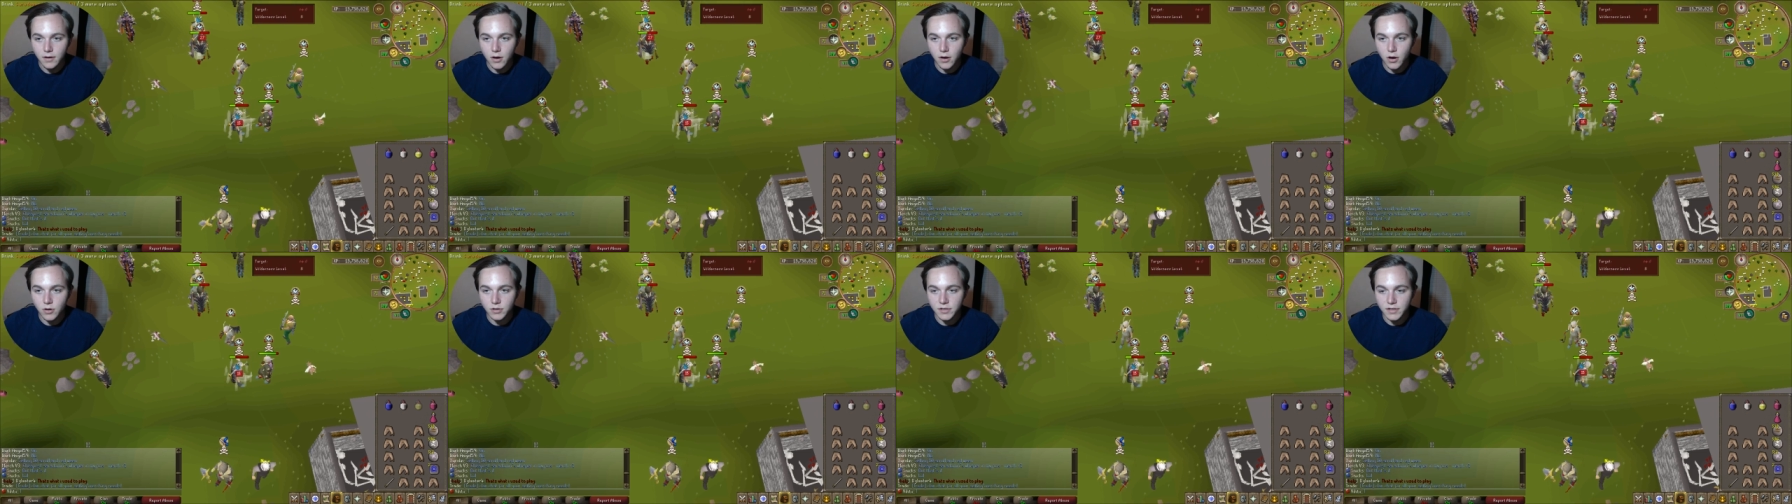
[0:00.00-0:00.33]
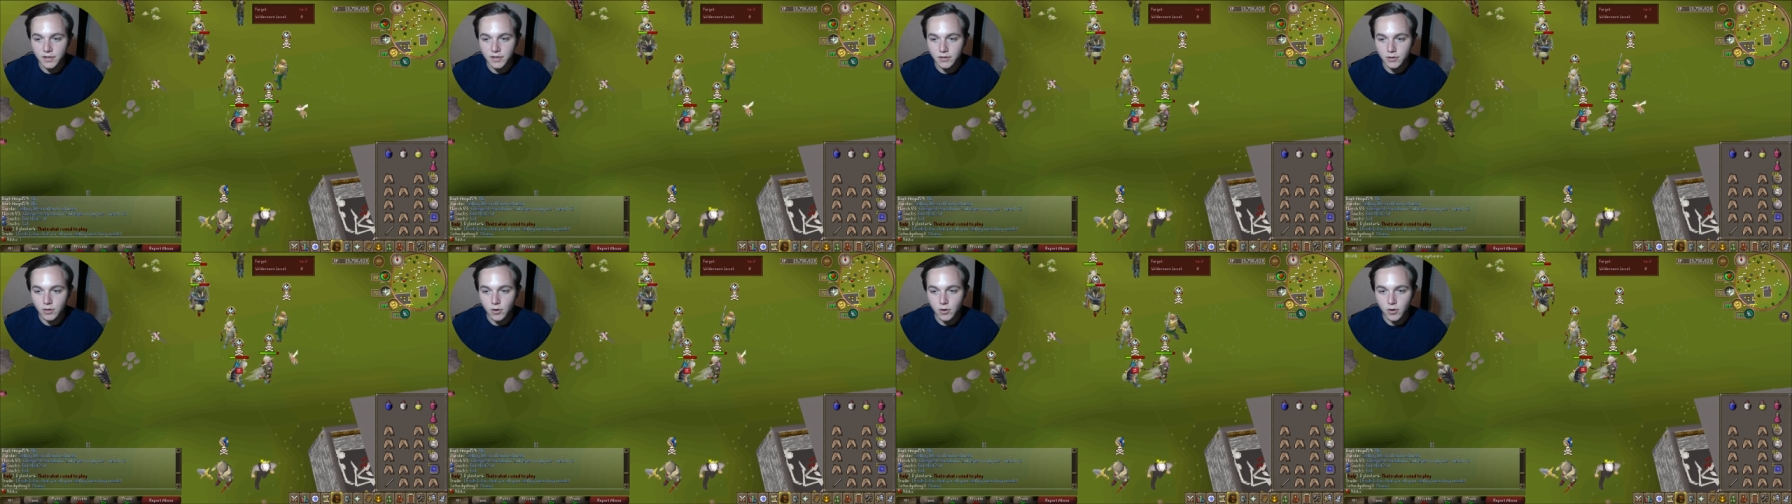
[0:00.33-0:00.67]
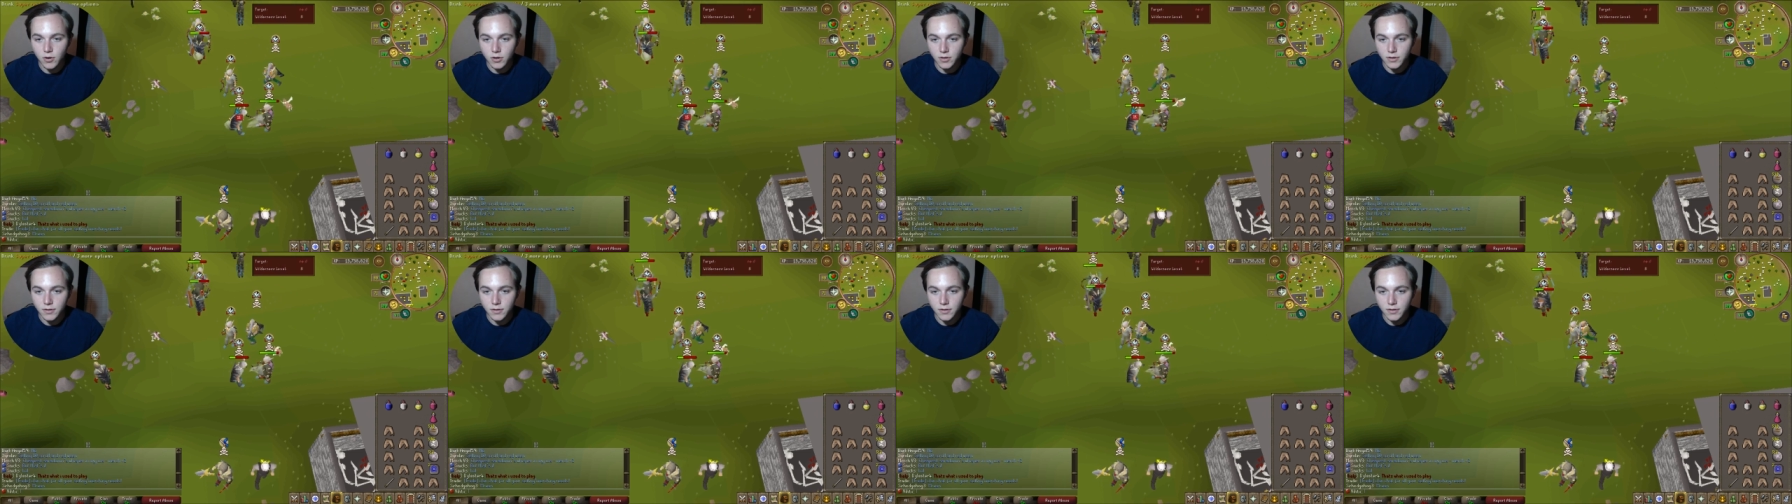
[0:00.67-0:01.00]
Oh dear
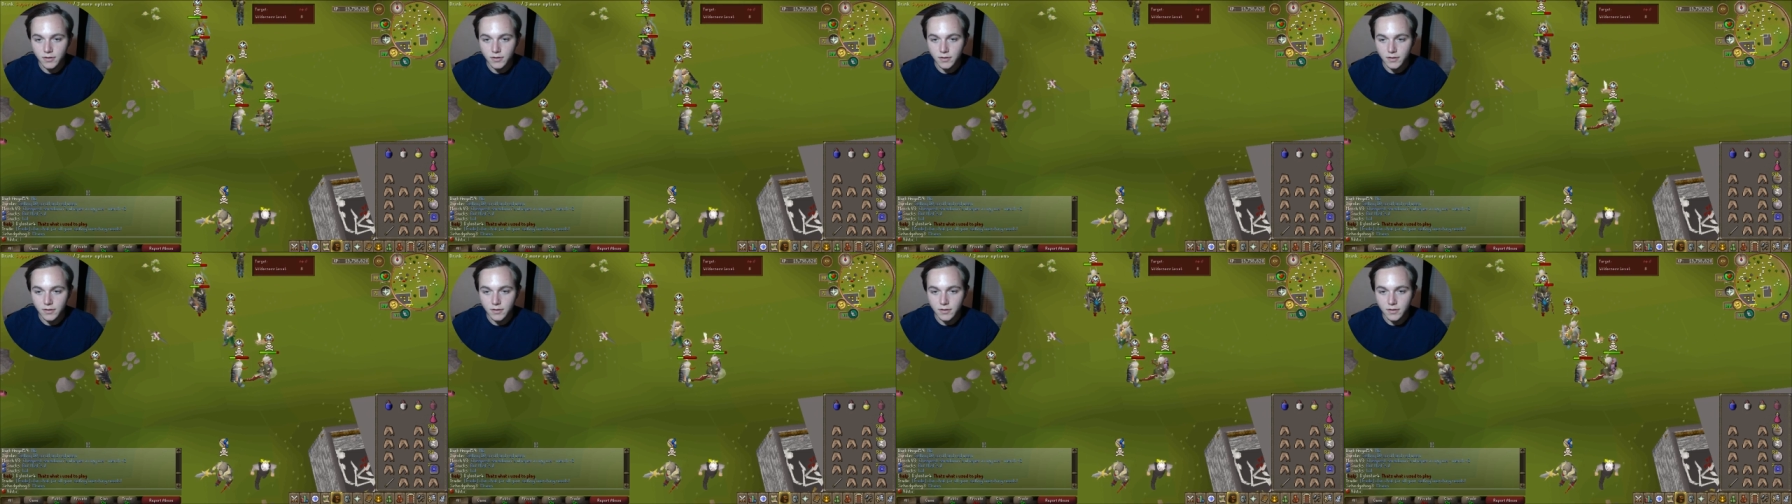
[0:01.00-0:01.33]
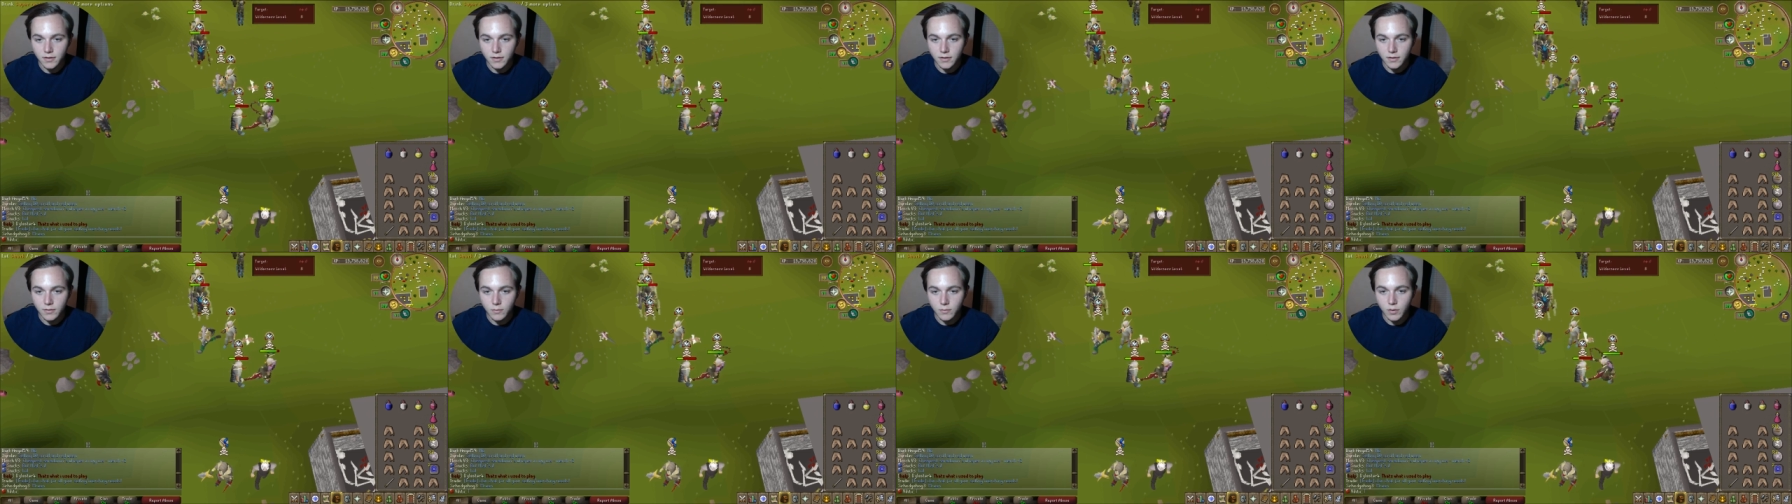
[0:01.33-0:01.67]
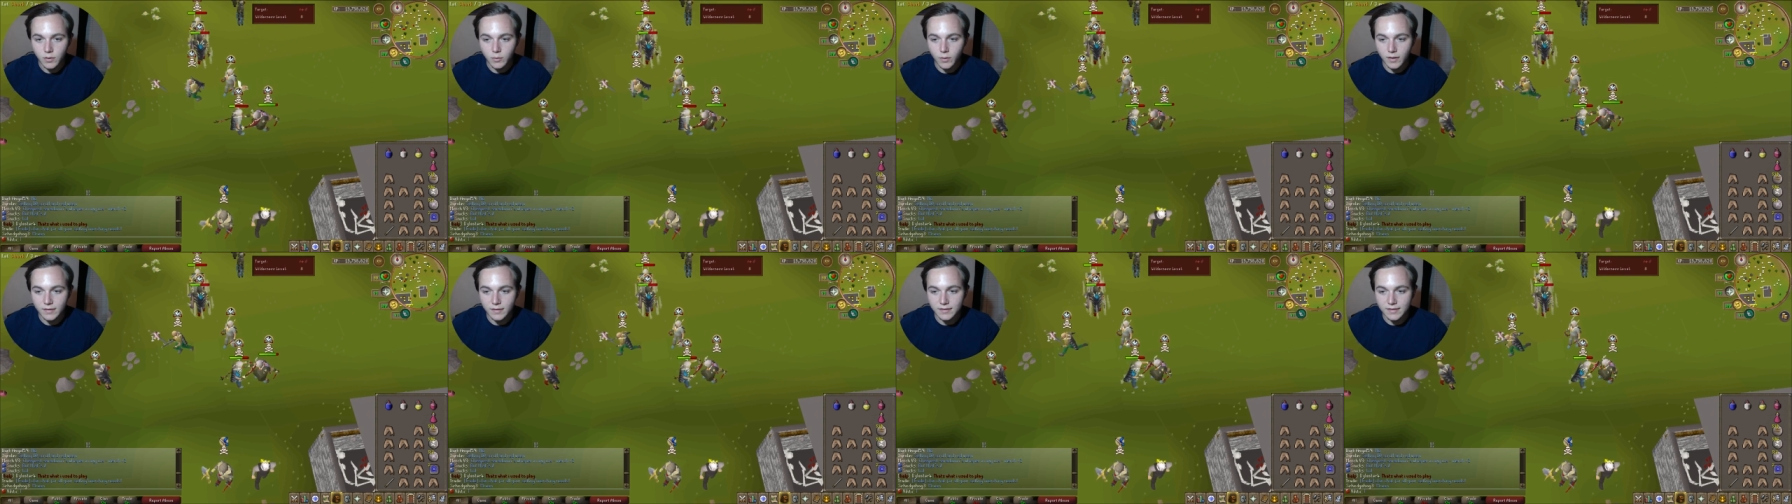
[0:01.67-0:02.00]
lord.
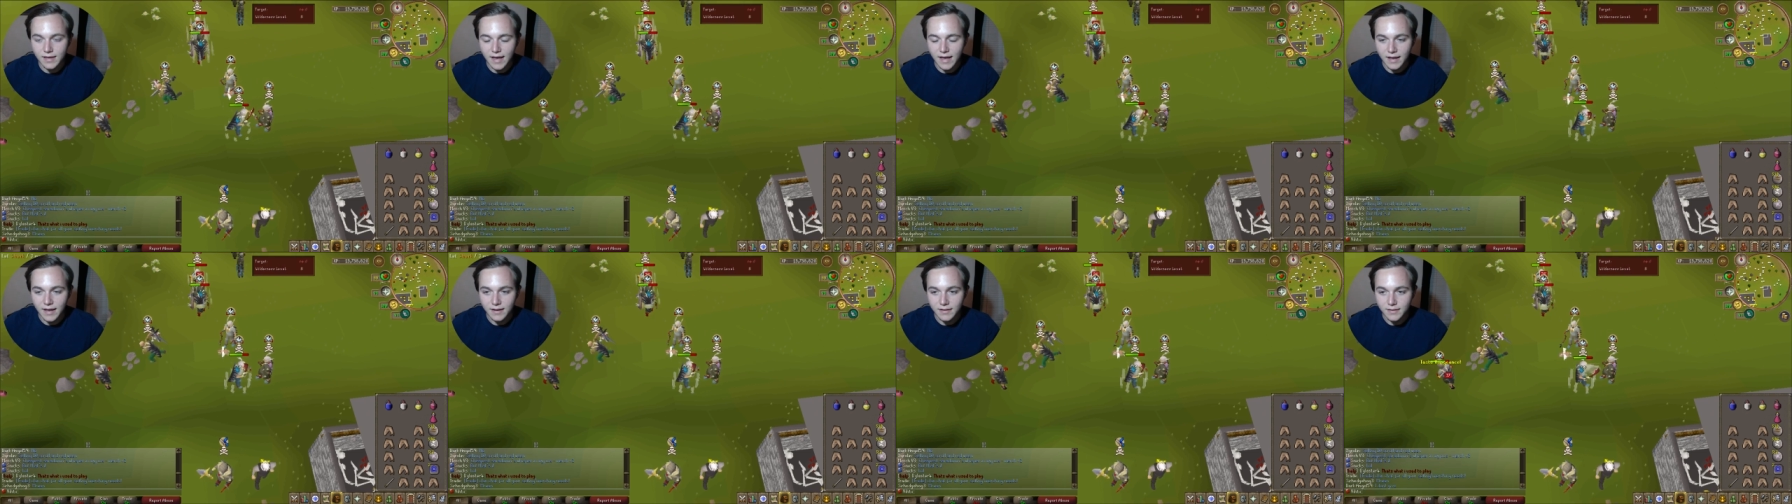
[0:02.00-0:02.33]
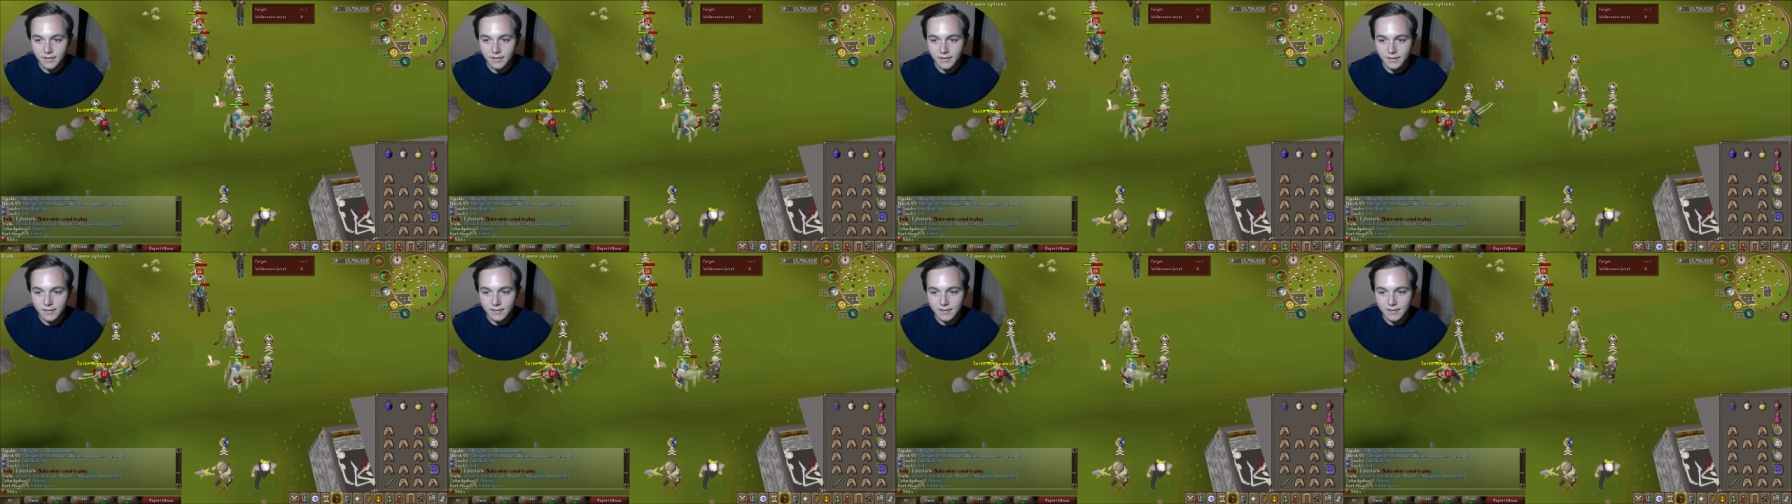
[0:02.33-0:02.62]
What was that?